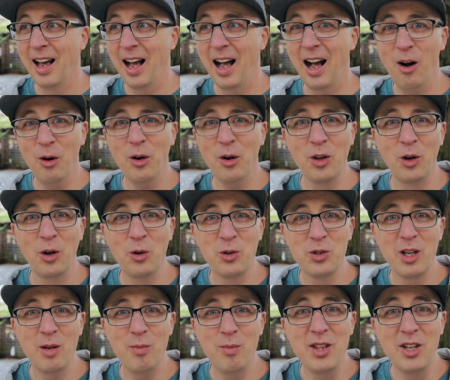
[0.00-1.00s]
out of those
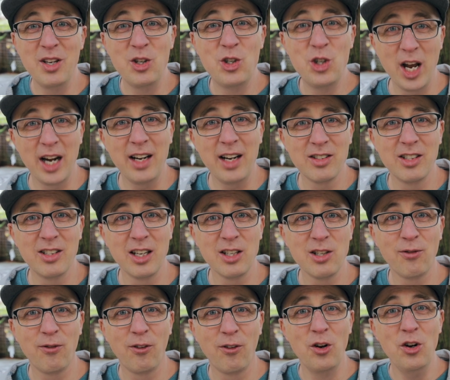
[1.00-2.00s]
can be the genesis
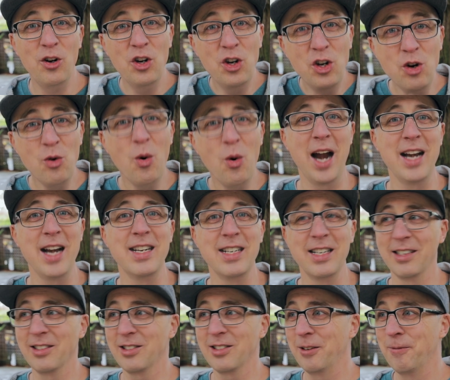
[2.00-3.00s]
for new
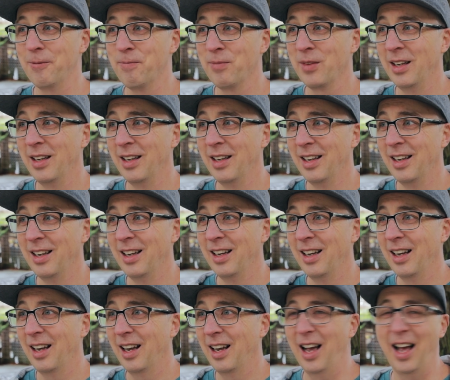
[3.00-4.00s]
ideas.
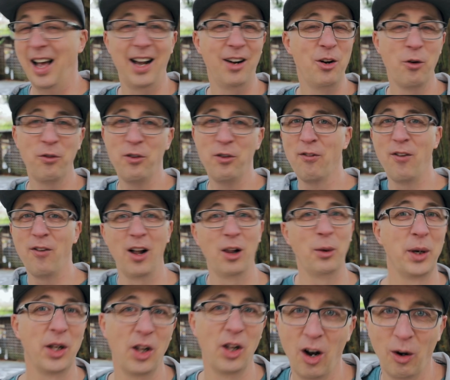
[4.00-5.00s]
I don't know if you're
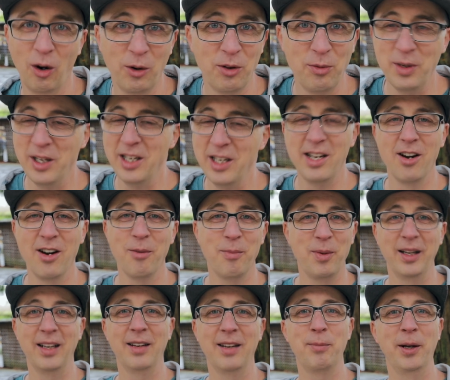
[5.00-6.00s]
following along with me here,
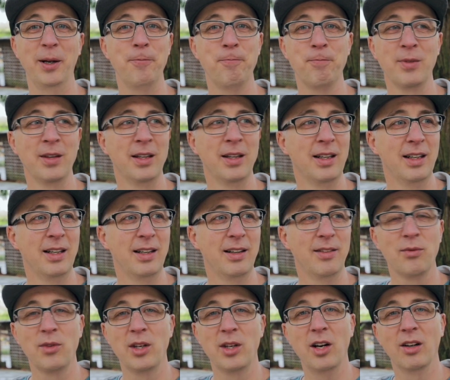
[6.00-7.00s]
but
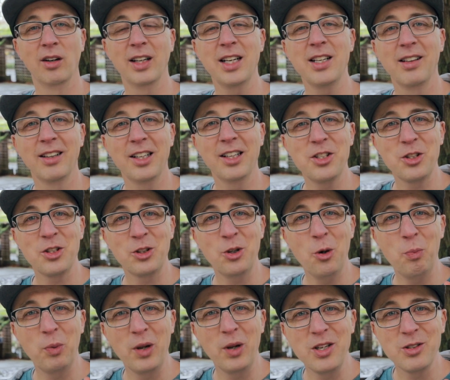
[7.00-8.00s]
here, let's go
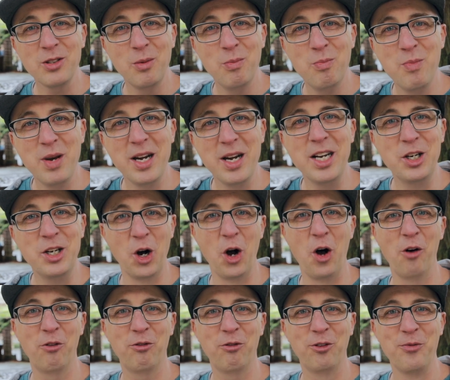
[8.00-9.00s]
play some mini
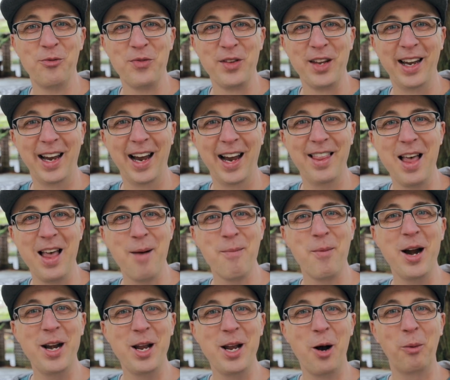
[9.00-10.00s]
golf, and that
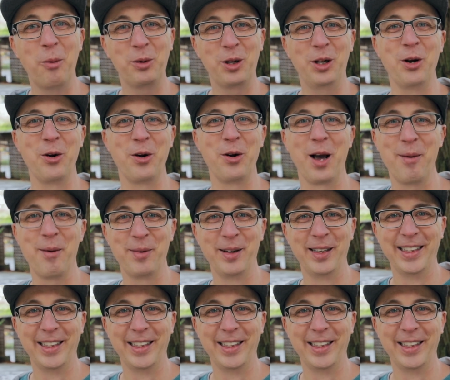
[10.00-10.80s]
might help clear it up.